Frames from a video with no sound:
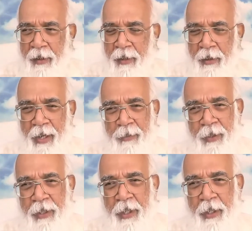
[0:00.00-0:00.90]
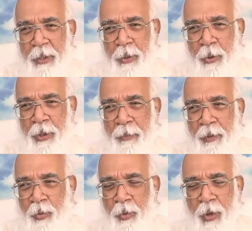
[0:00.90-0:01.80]
No, everything is okay,
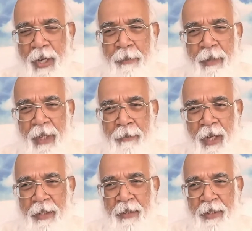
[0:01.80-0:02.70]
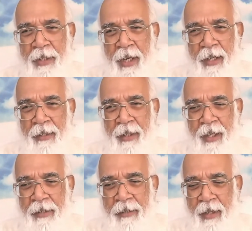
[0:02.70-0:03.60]
but why my master said
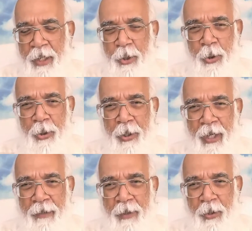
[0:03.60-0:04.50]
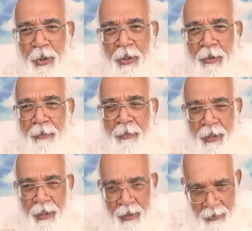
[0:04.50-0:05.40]
that I should not have a thought of
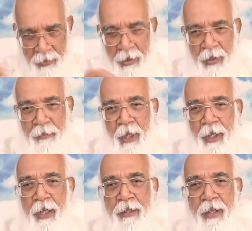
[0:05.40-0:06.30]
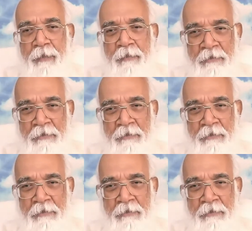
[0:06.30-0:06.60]
monkey? Thought of monkey has come.